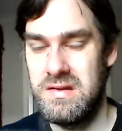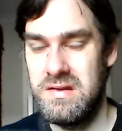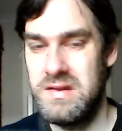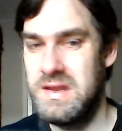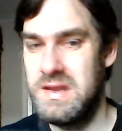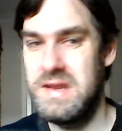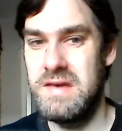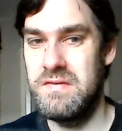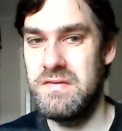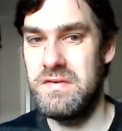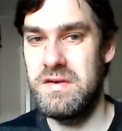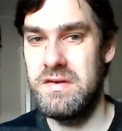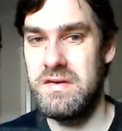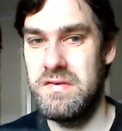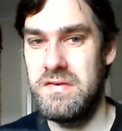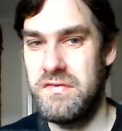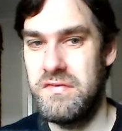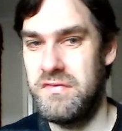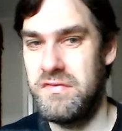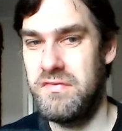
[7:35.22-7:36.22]

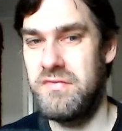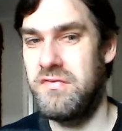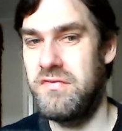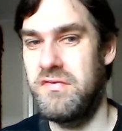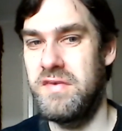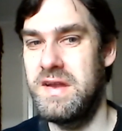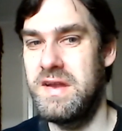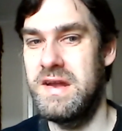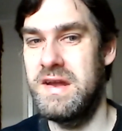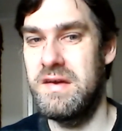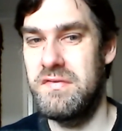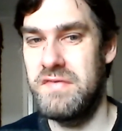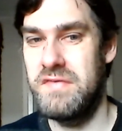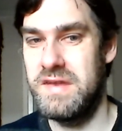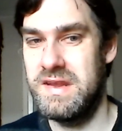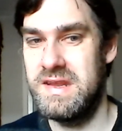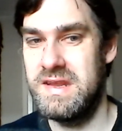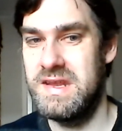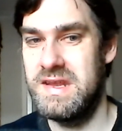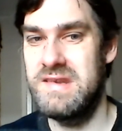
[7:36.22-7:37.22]
three, I think,